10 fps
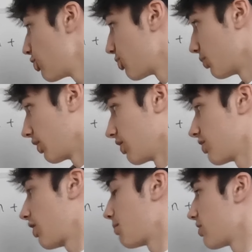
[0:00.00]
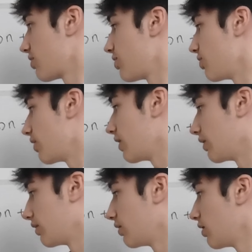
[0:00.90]
So we're going to substitute
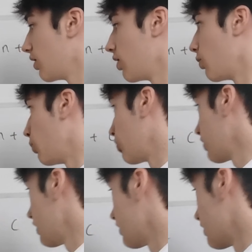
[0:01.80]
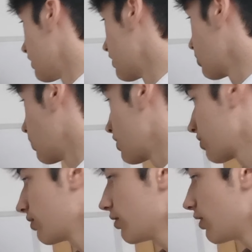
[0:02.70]
in 1 into this
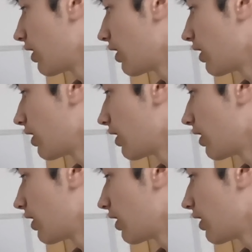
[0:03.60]
equation